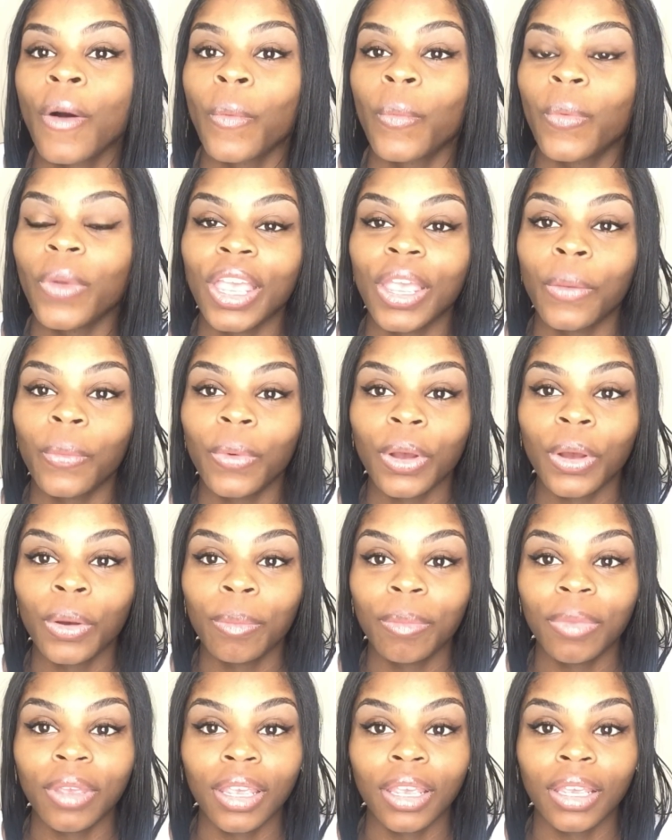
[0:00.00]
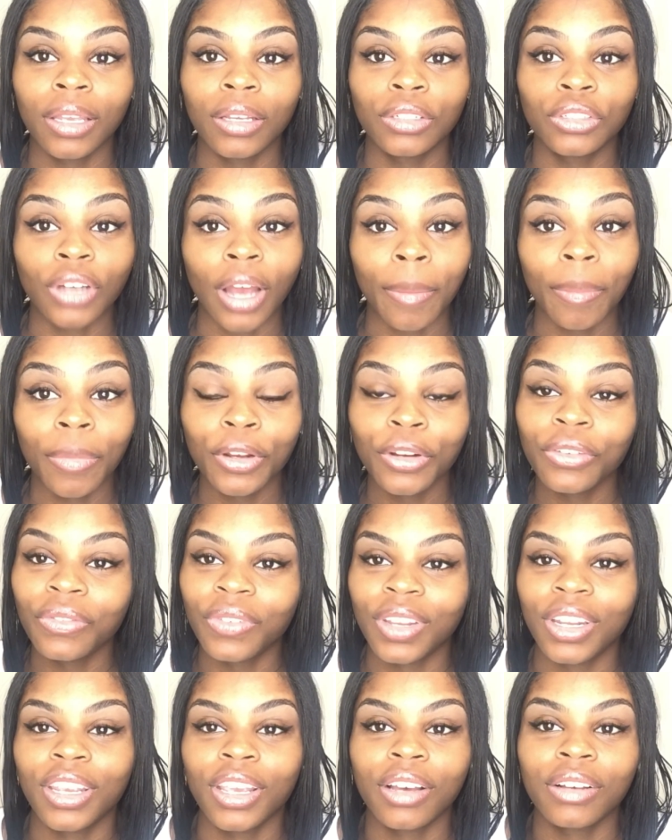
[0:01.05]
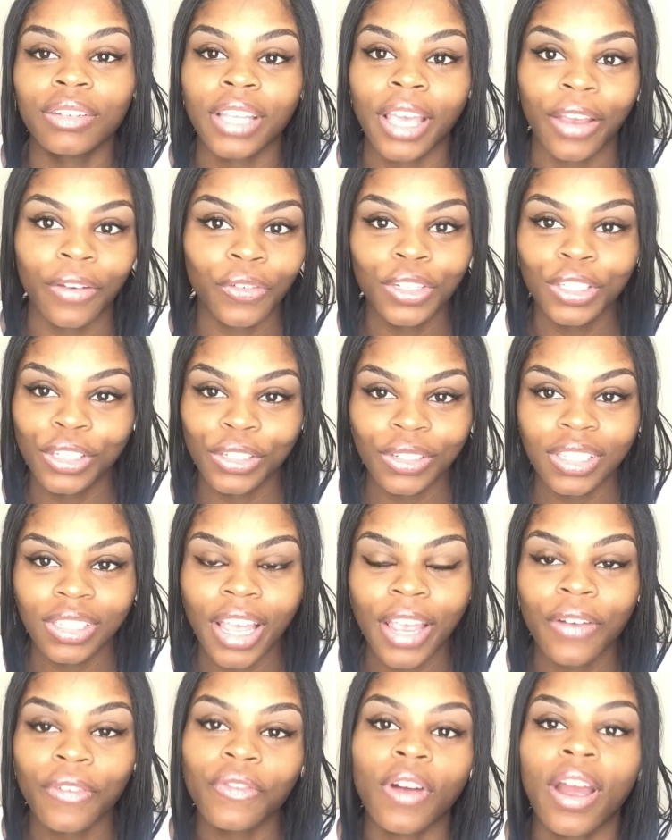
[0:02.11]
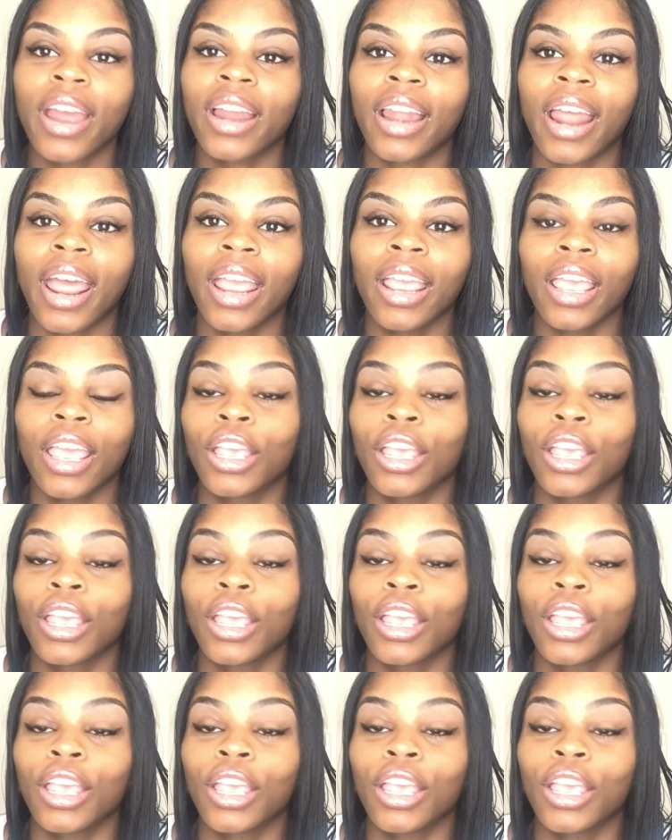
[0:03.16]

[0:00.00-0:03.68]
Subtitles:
We will be dropping new videos every Tuesday and Friday,